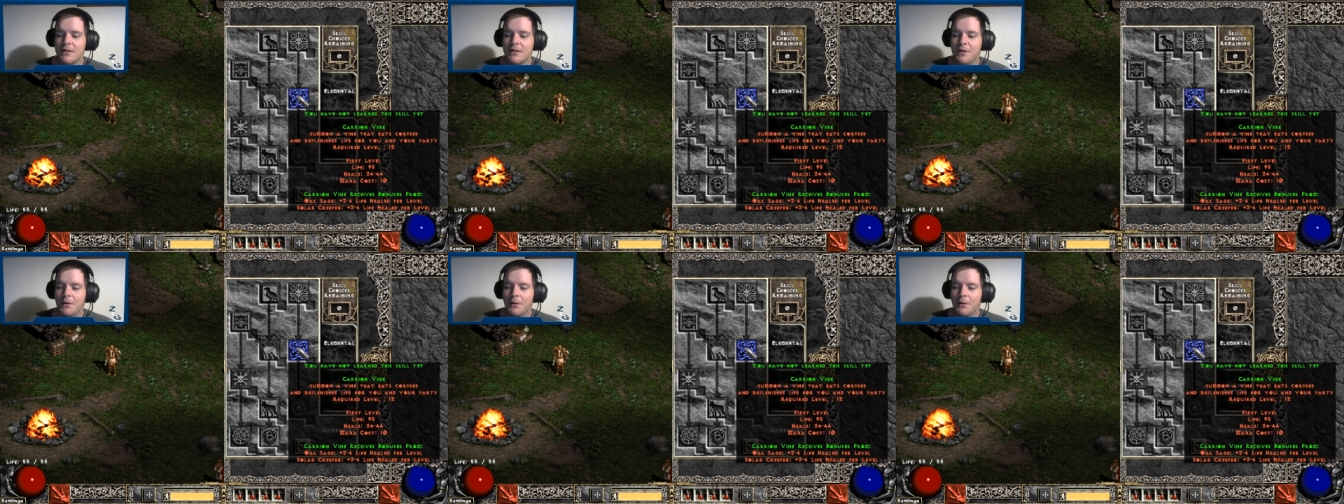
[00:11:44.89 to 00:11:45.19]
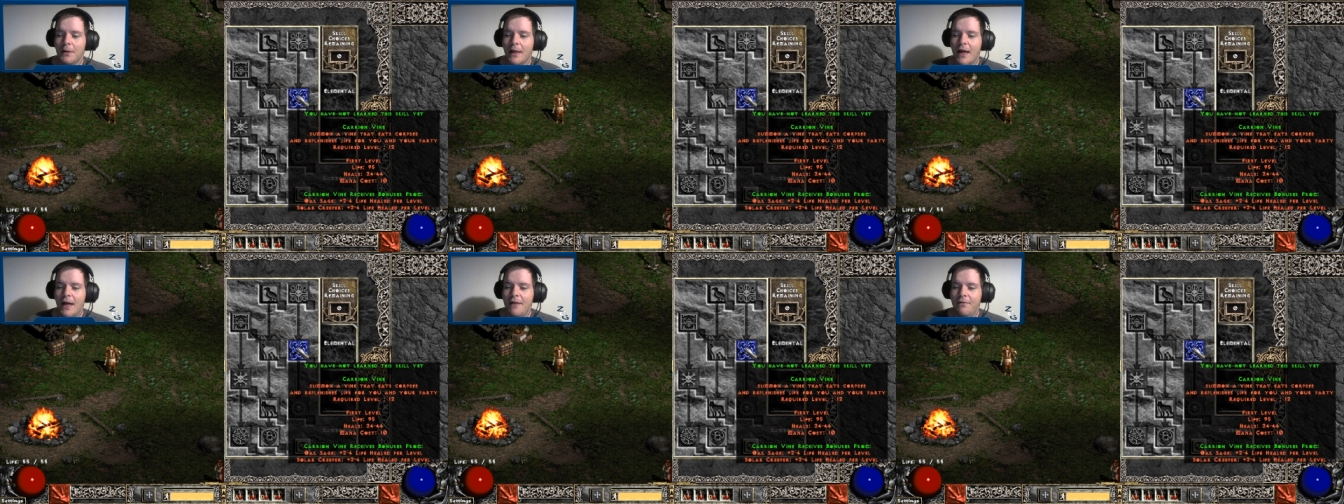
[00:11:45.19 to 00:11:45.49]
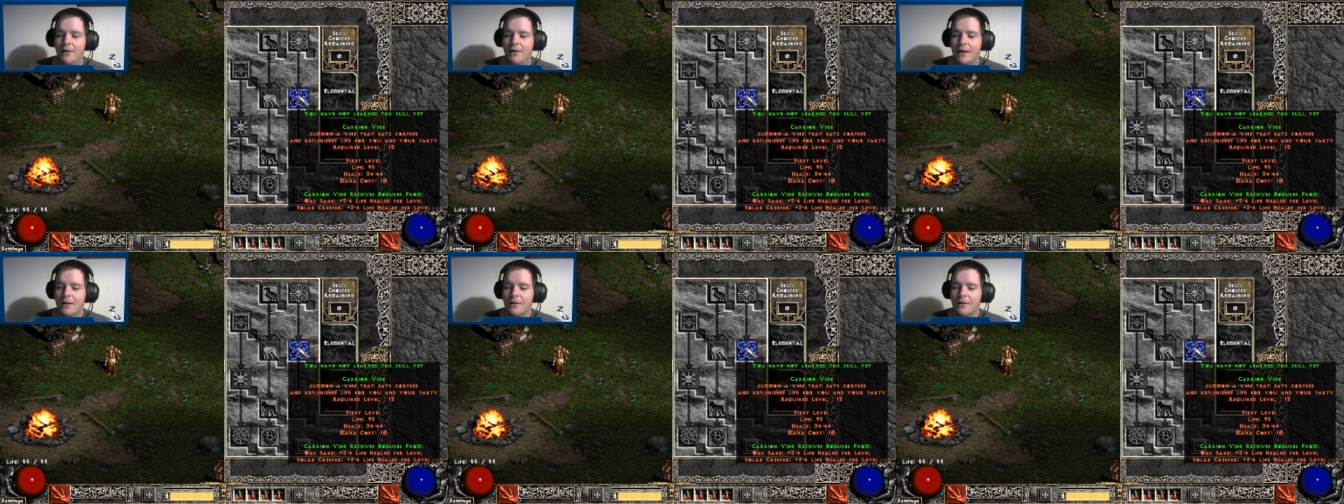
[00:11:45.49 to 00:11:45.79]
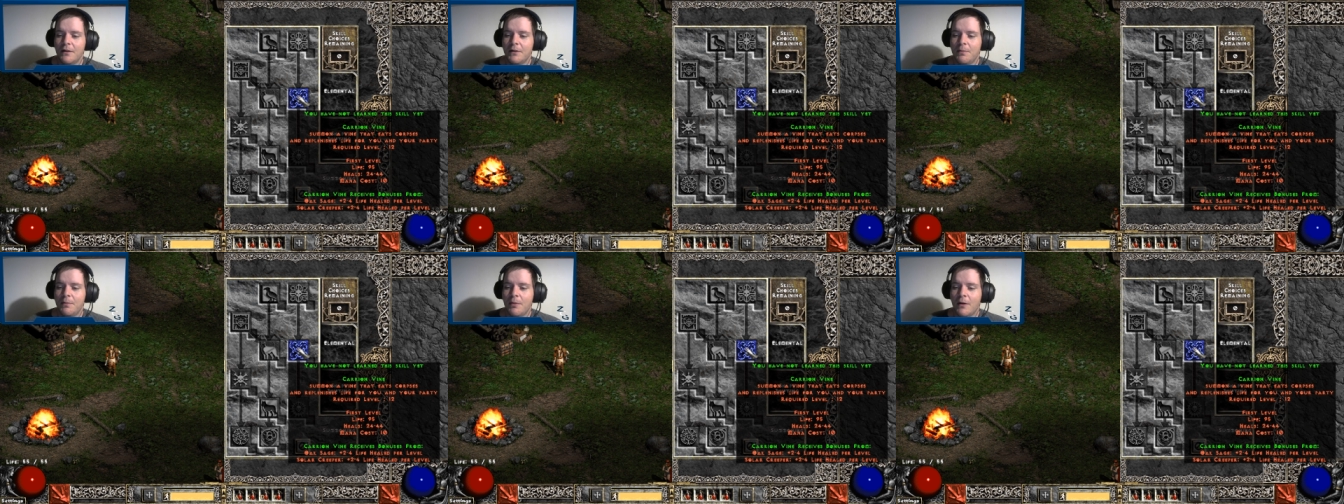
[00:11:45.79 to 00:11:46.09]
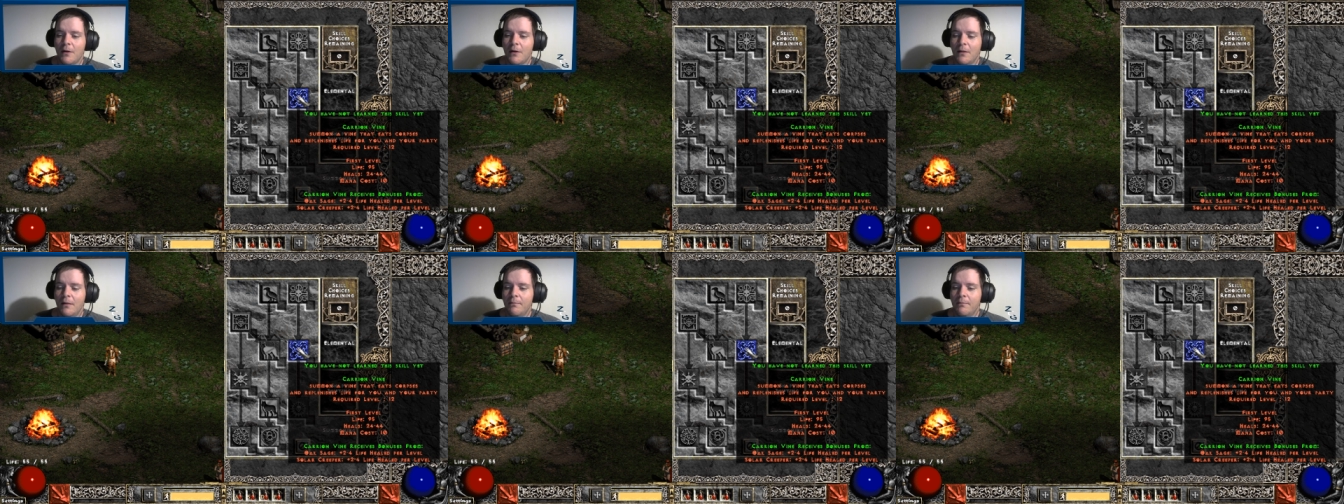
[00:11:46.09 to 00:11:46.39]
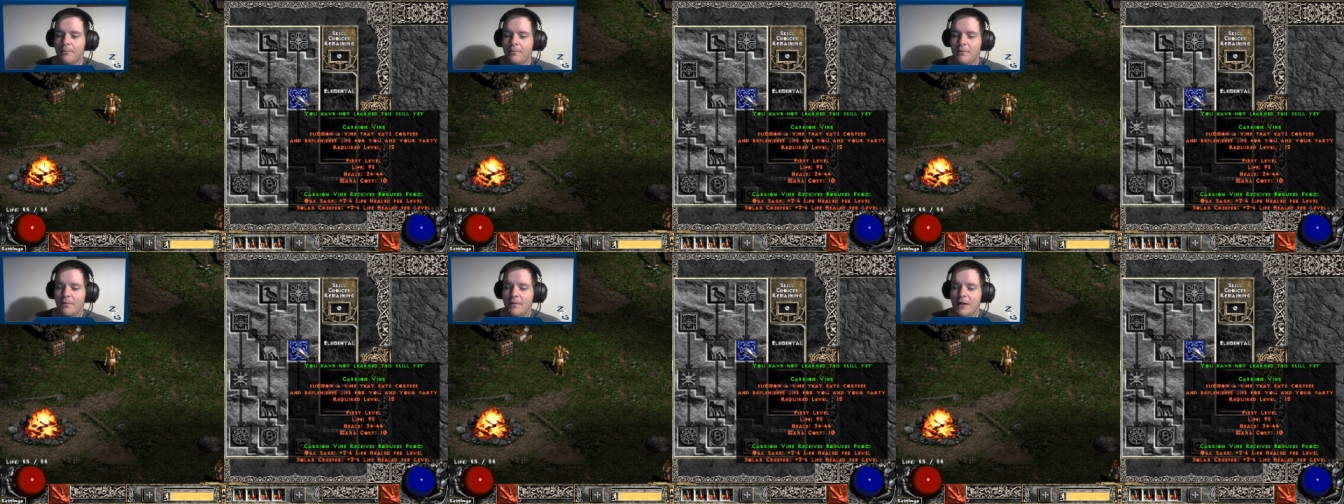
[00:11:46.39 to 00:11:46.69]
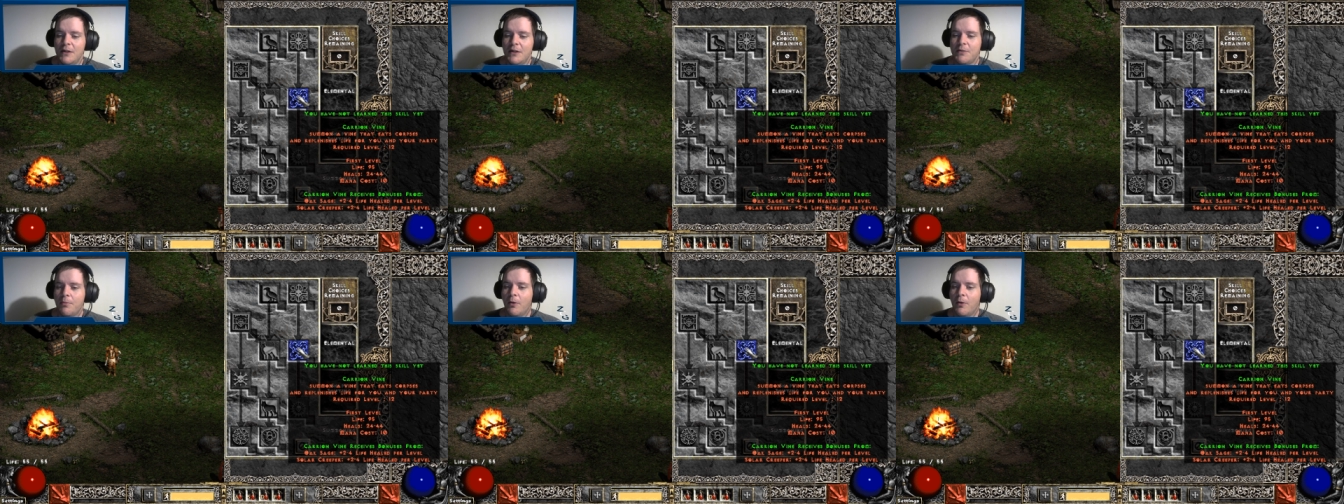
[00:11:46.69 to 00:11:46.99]
to life healed per
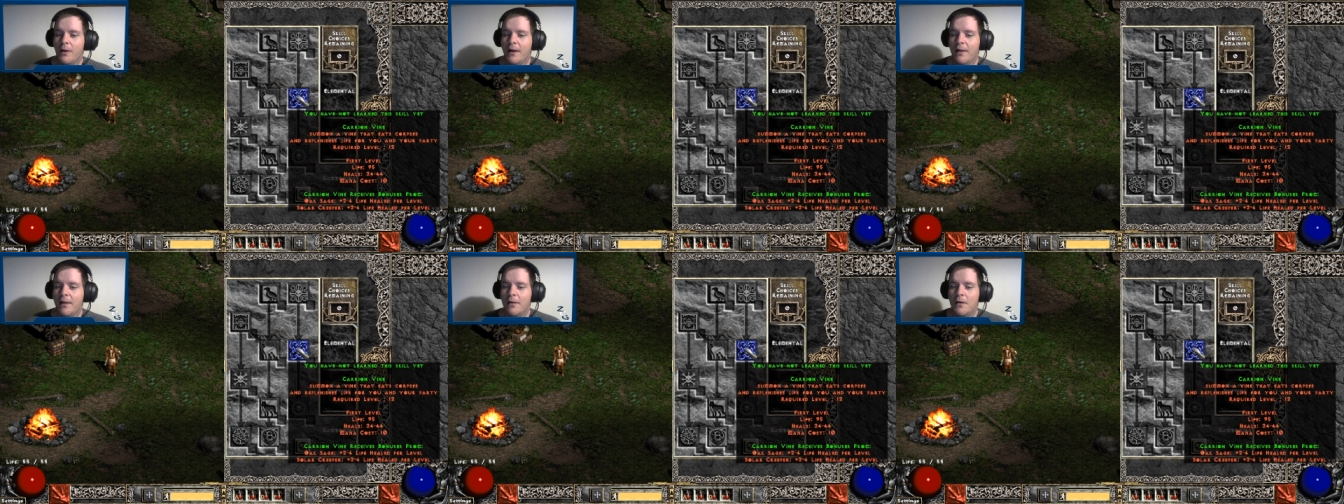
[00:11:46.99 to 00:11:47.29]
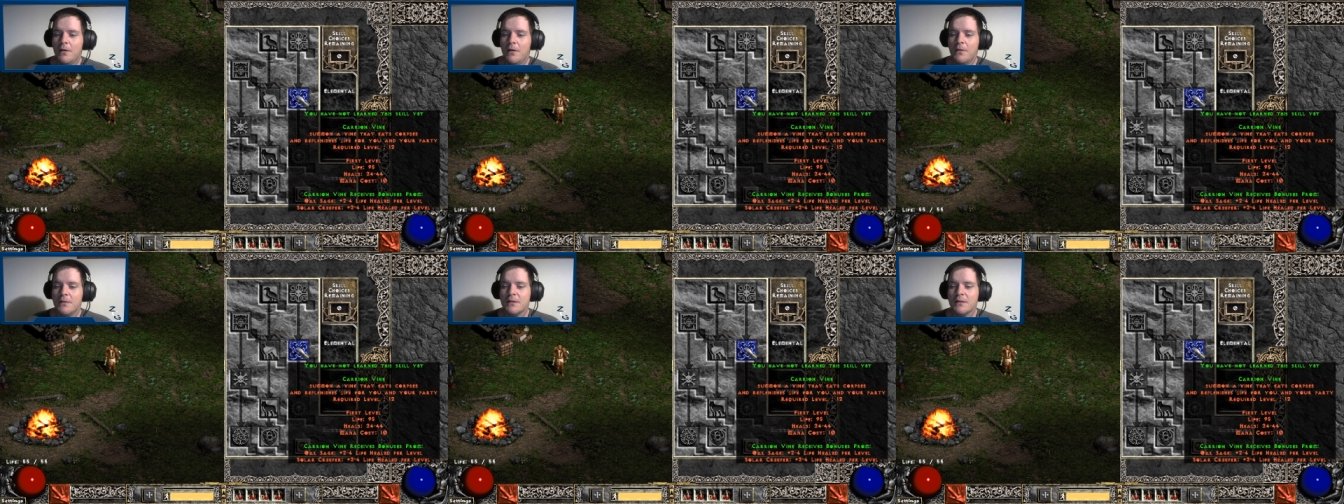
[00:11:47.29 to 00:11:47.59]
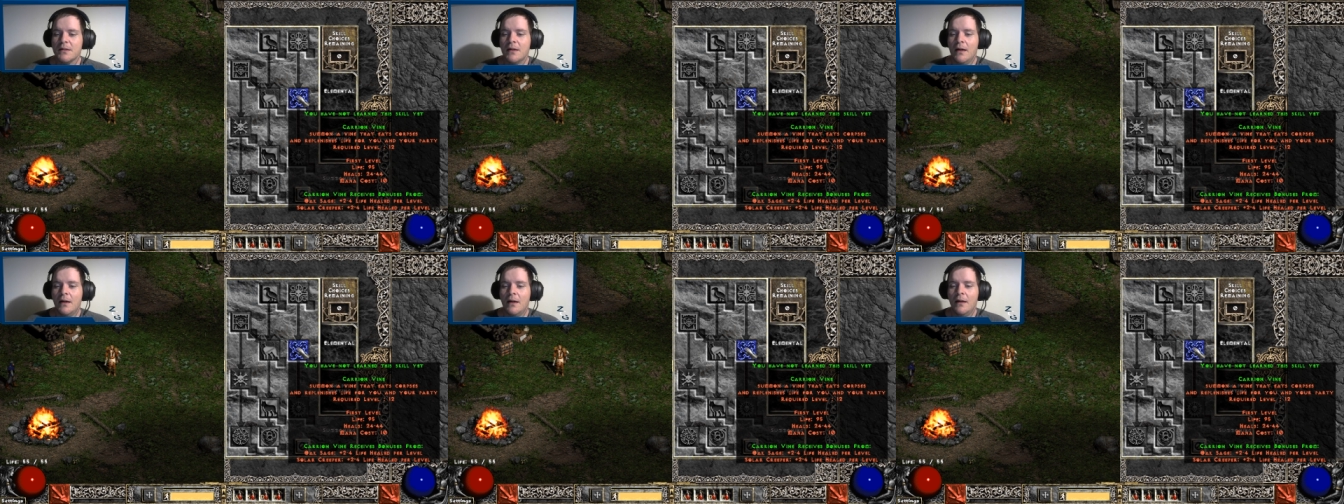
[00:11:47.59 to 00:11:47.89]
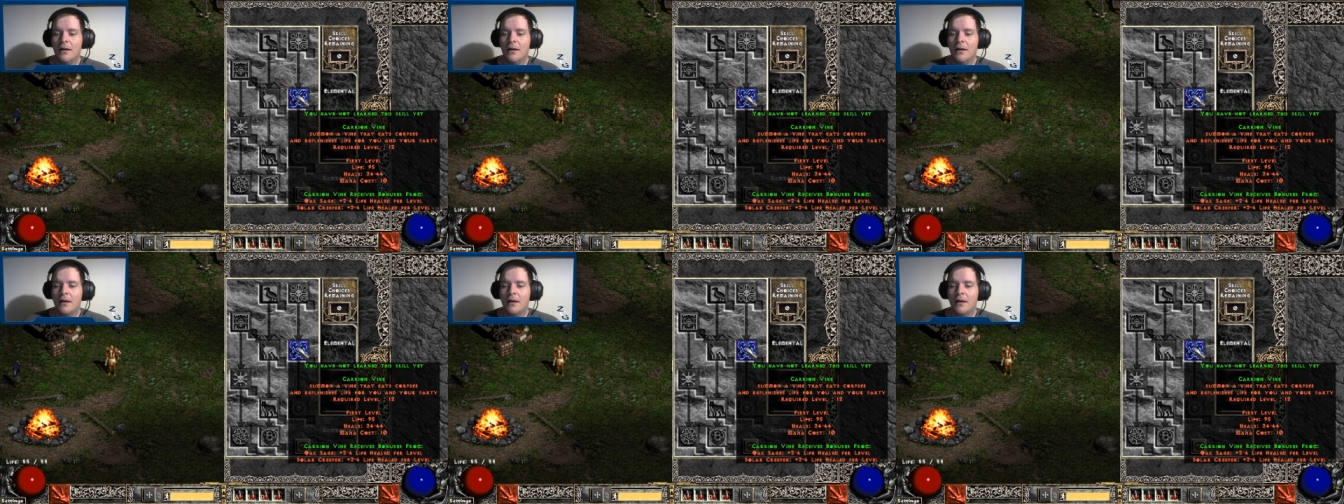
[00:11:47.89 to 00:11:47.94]
each point in those.